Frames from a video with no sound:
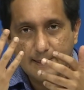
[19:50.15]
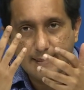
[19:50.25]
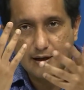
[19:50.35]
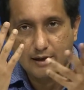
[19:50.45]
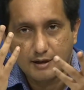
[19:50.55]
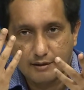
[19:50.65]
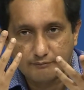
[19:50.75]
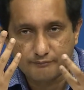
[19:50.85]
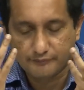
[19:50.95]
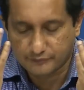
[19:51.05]

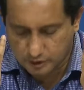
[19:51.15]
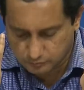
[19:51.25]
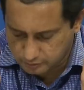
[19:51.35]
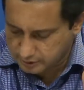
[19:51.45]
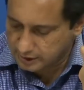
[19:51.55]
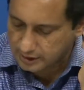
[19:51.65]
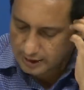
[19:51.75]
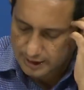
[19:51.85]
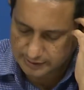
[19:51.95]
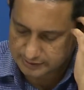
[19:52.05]
um, would
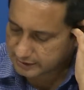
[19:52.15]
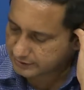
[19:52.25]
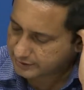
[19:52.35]
uh, understand